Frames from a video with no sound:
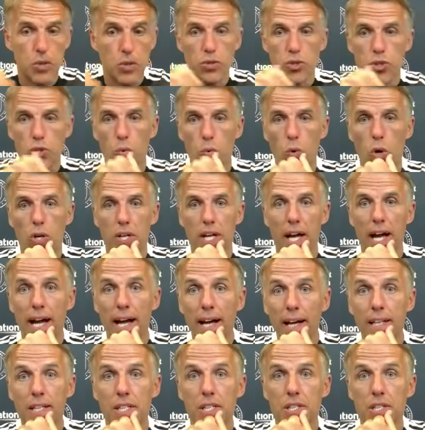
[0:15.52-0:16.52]
squad
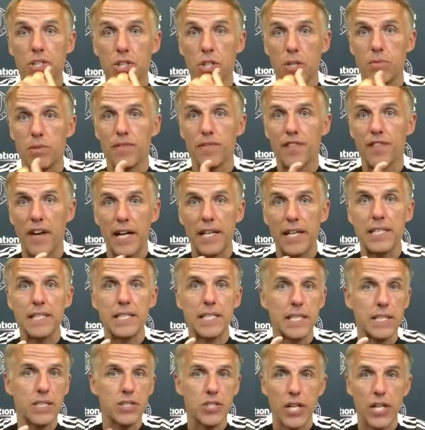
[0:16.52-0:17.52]
had, in terms of
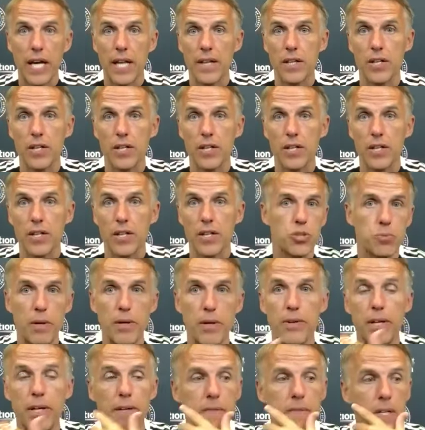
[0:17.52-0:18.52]
fighting, togetherness,
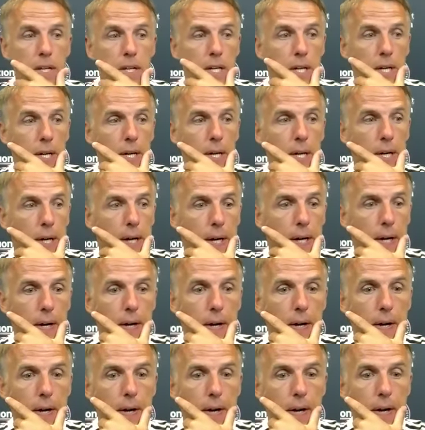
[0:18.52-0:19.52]
spirit,
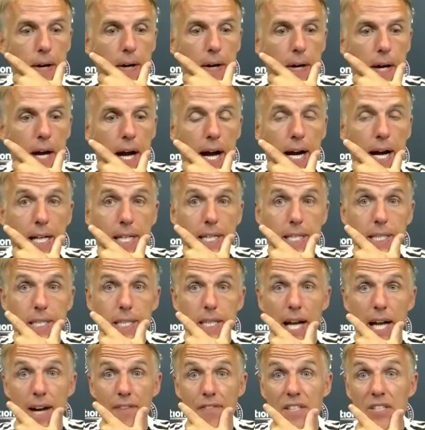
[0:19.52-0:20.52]

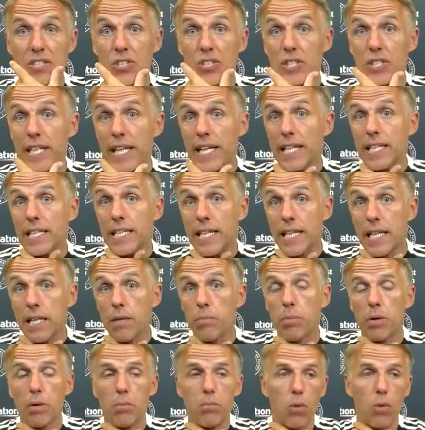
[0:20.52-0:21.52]
and having to dig
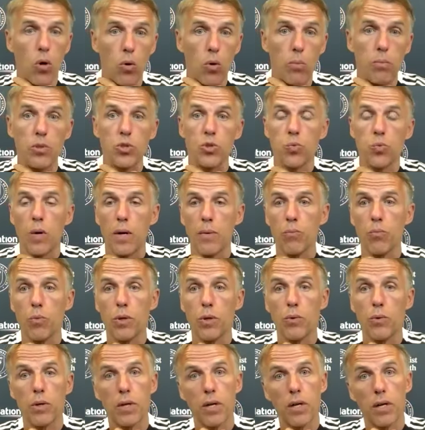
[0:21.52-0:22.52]
deep at moments when
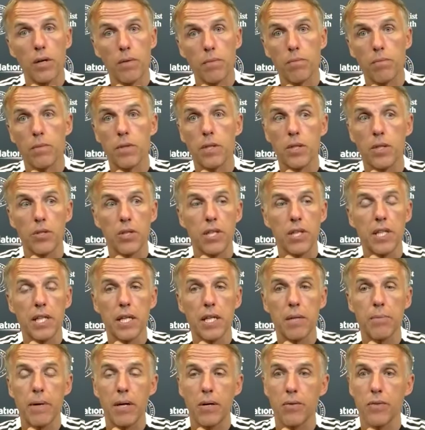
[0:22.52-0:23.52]
we were, you
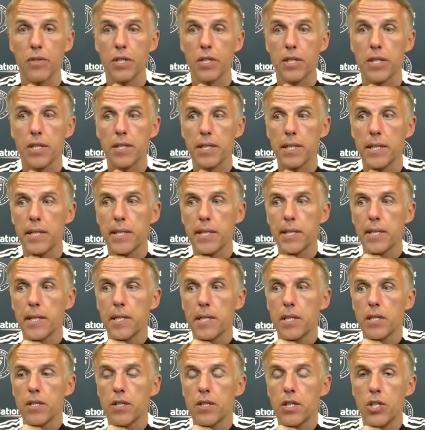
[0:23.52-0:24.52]
think about the
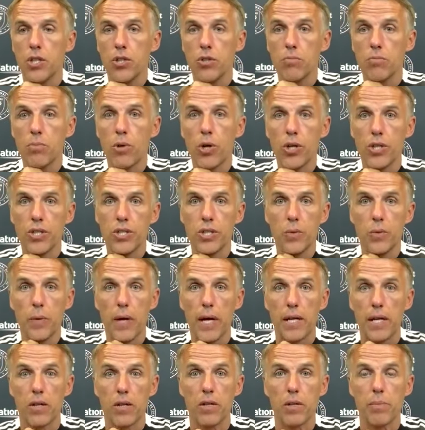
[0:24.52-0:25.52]
young boys that we
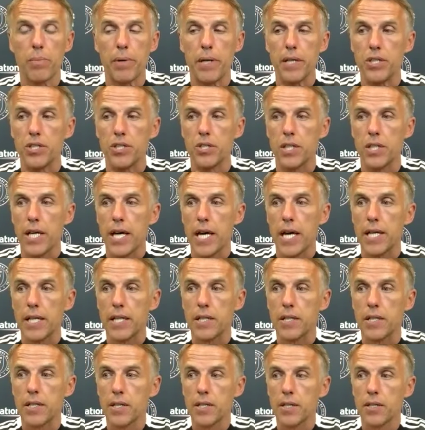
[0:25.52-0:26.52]
had on the pitch at the
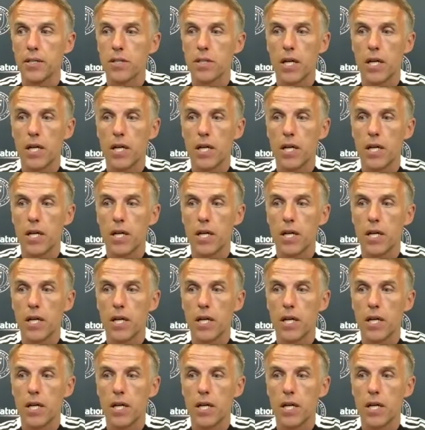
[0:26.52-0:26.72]
end.